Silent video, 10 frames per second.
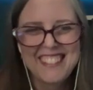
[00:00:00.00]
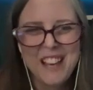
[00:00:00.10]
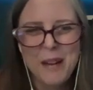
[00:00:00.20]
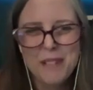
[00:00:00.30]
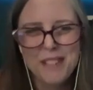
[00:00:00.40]

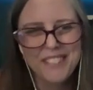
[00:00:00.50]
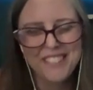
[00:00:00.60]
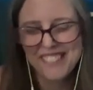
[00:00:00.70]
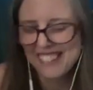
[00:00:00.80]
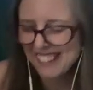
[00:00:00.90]

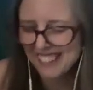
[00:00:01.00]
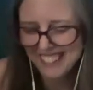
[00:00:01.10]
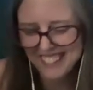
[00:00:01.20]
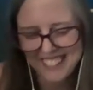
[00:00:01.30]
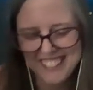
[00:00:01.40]
absolutely.
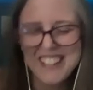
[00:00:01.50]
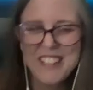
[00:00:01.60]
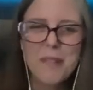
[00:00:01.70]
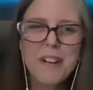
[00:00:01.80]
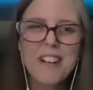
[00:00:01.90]
All
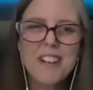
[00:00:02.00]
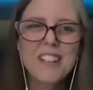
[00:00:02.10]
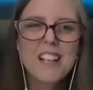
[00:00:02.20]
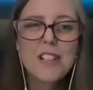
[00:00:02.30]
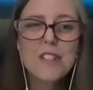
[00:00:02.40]
right.
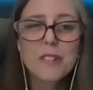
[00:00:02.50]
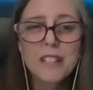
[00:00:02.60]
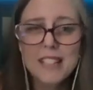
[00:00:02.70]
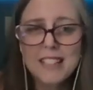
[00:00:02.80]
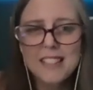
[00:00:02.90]
Well,
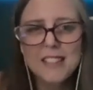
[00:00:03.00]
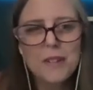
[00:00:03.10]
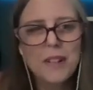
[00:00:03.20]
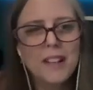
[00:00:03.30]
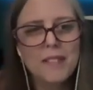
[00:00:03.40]
Joanna, you
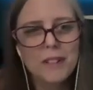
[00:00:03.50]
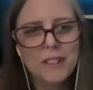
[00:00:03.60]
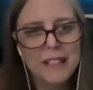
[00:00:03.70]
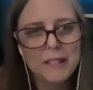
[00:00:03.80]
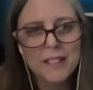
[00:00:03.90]
have a
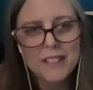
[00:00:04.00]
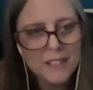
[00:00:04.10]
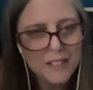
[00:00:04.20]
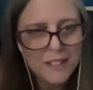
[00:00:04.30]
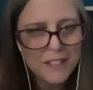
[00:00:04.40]
great rest
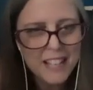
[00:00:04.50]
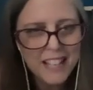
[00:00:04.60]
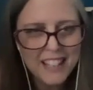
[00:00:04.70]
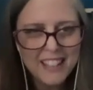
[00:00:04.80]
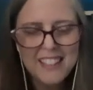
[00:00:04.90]
of your
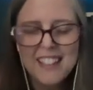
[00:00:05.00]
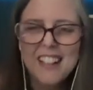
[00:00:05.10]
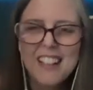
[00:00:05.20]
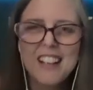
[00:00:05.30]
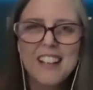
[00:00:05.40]
day.
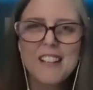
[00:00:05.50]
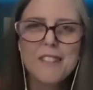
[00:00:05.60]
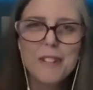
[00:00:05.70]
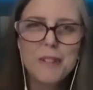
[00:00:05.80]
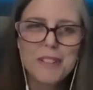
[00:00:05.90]

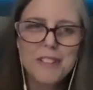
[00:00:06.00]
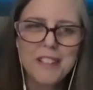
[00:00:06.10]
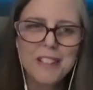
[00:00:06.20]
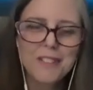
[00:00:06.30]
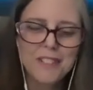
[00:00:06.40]
Viewers,
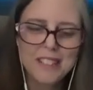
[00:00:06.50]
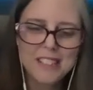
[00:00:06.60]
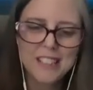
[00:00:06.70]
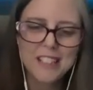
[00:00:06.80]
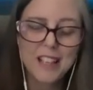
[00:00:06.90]
thanks for
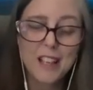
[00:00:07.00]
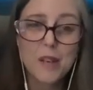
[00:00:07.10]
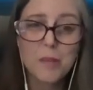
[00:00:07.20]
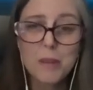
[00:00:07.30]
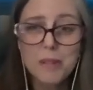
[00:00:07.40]
listening,
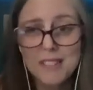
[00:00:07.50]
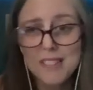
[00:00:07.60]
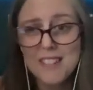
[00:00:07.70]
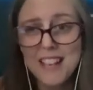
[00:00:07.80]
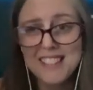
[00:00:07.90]
and we will see
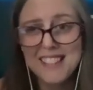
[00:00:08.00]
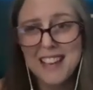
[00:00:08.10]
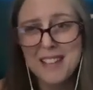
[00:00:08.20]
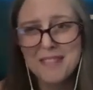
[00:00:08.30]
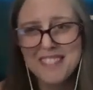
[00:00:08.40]
you next
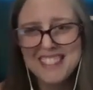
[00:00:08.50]
time.